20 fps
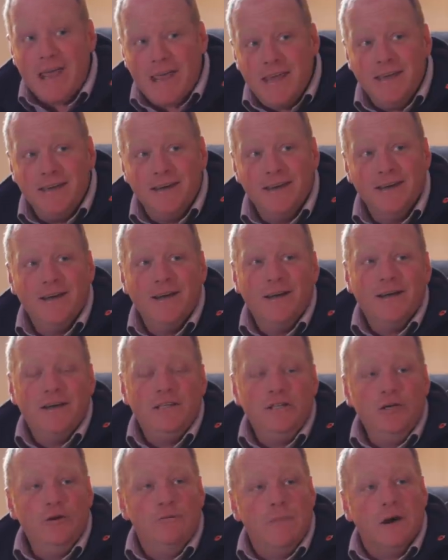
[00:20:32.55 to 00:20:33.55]
today,
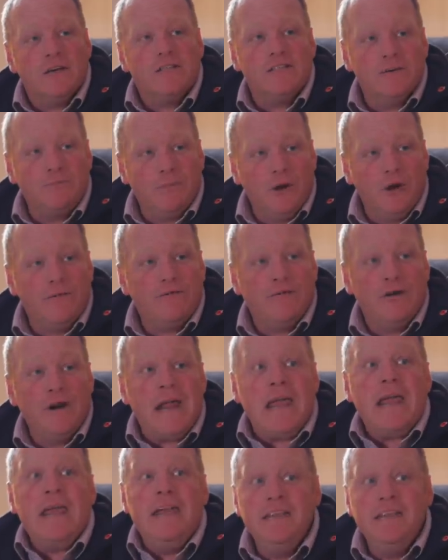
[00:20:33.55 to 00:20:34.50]
you must apply